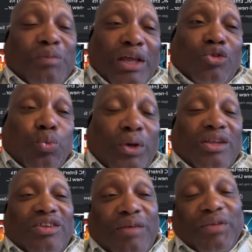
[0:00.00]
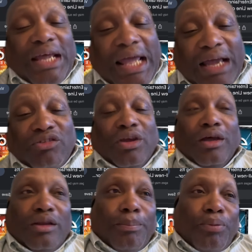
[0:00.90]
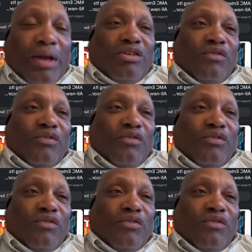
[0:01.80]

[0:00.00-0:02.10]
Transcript: and 27x the price